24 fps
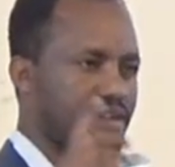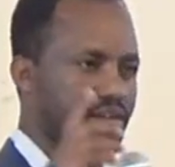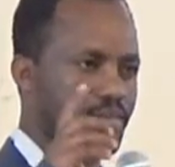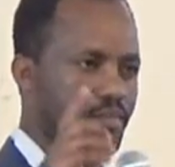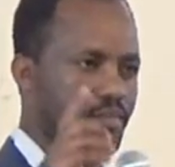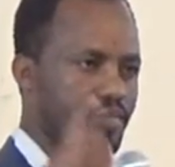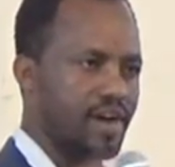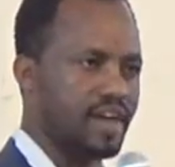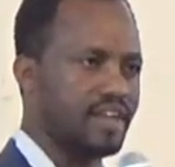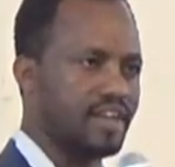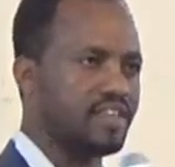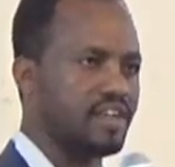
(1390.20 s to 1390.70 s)

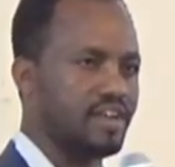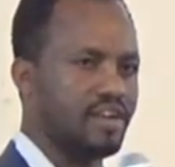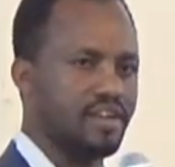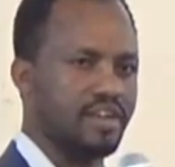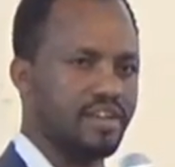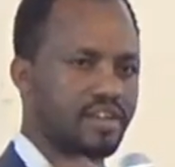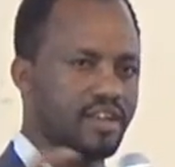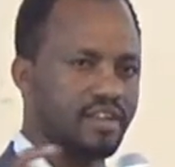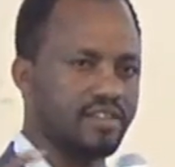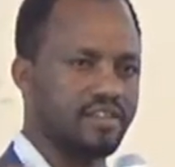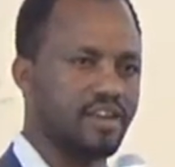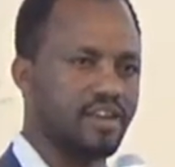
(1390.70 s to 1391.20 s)
Python
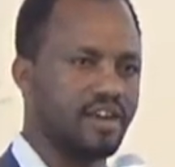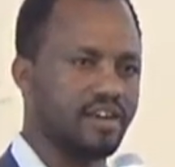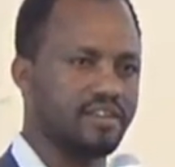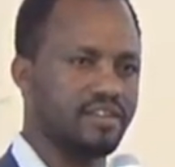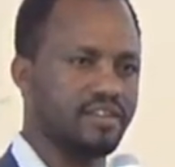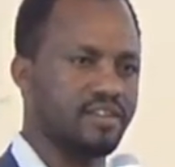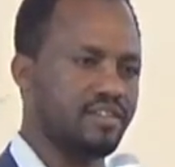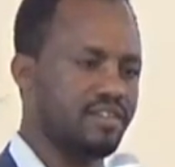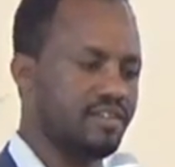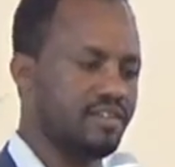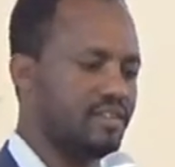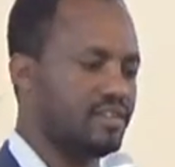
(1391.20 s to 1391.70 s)
data
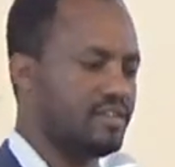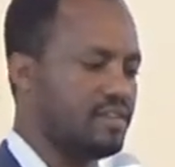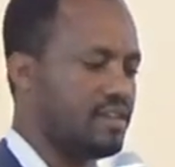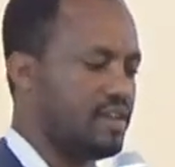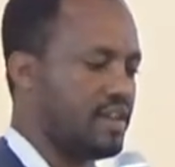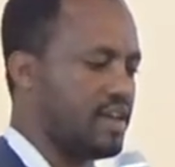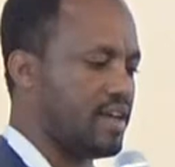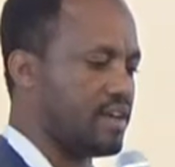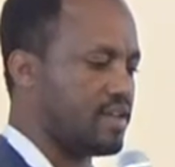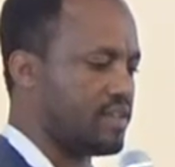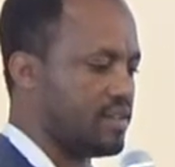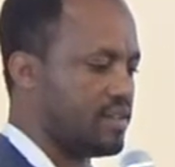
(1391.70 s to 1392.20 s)
structures
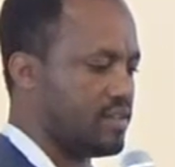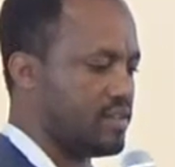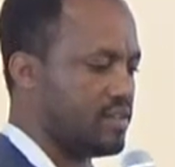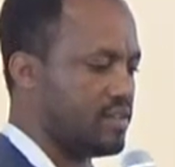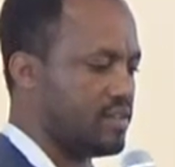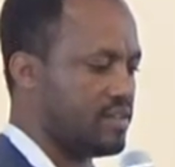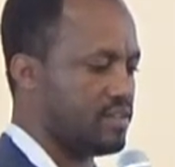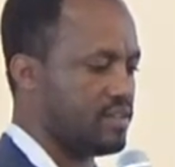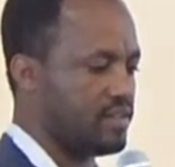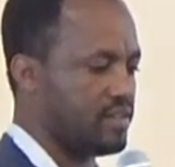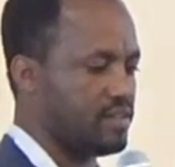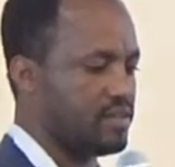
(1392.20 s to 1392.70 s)
like
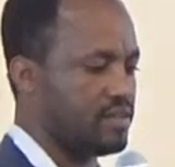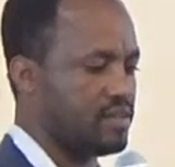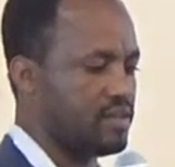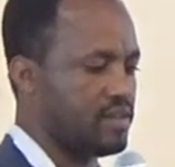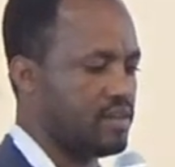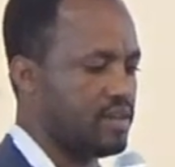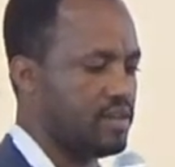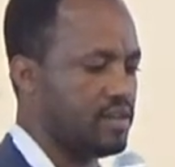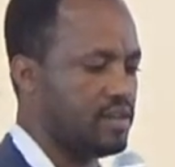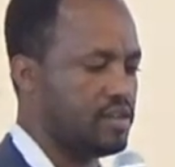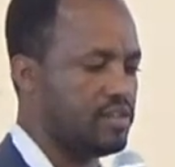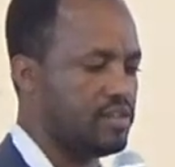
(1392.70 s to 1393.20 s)

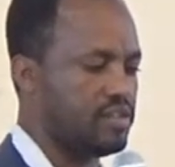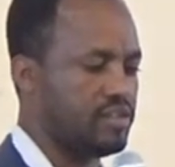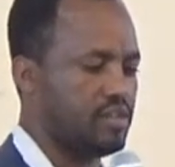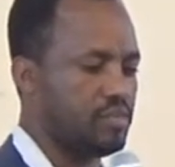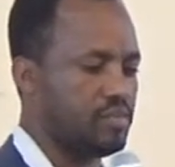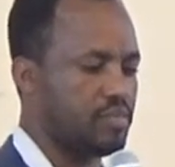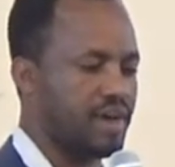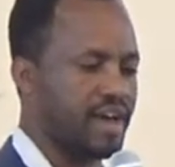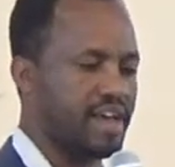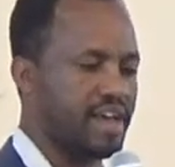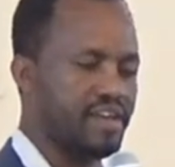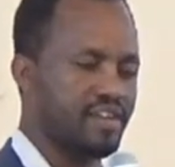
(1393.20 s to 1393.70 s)

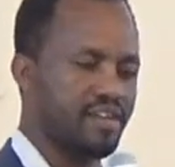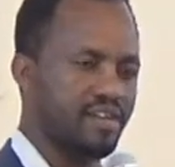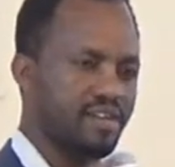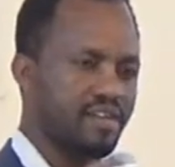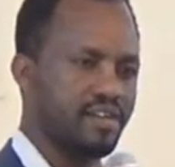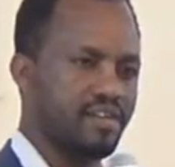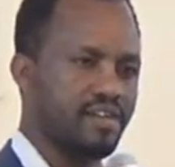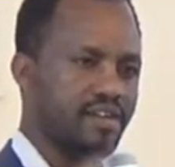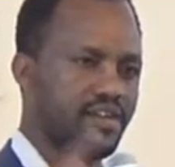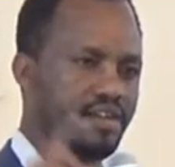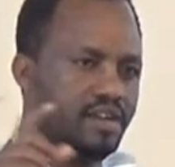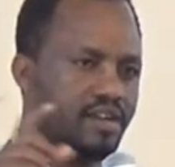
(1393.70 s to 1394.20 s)
CPy
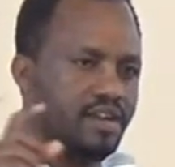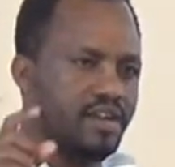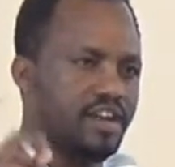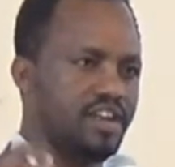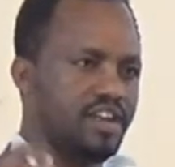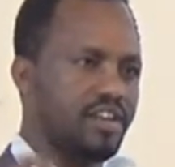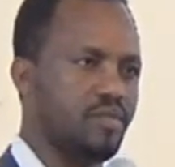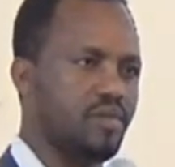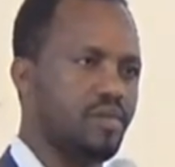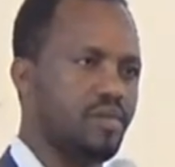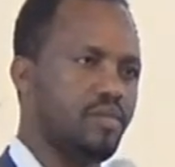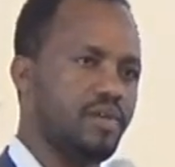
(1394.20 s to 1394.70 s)
and
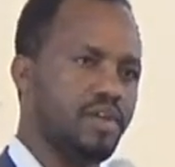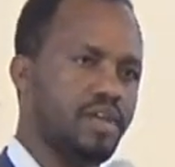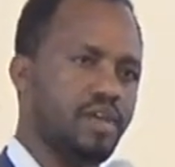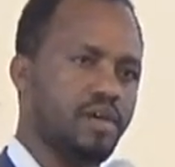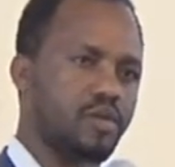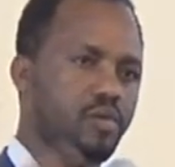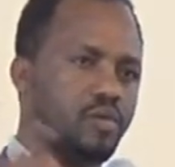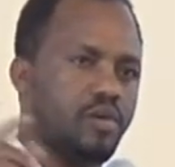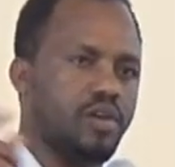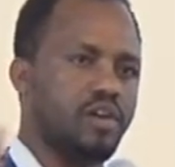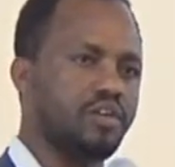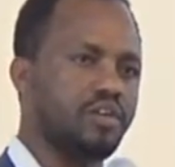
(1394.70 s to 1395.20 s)
maybe a
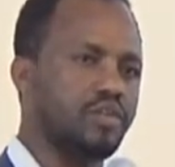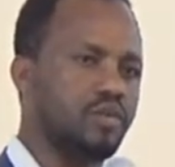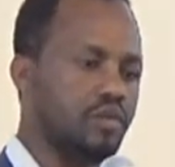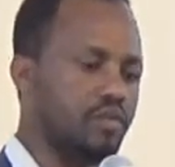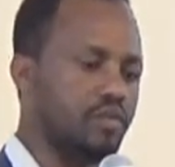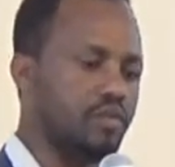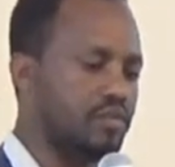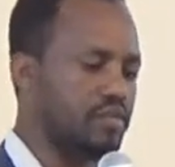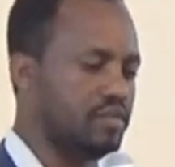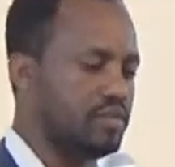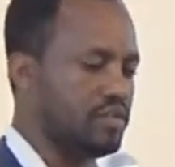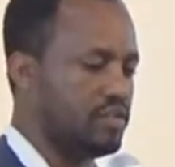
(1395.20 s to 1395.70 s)
collection of
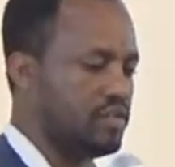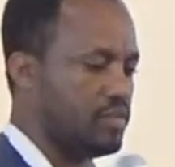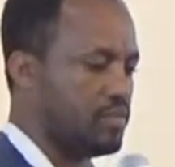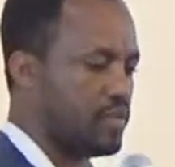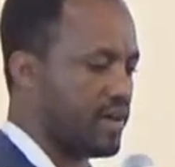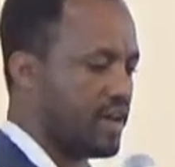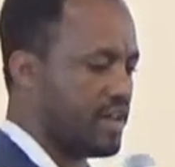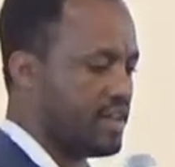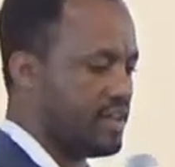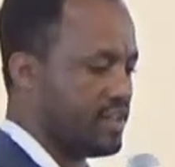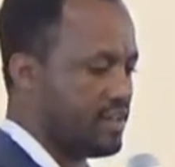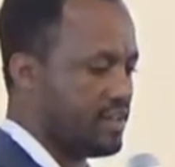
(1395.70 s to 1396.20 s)
CPy.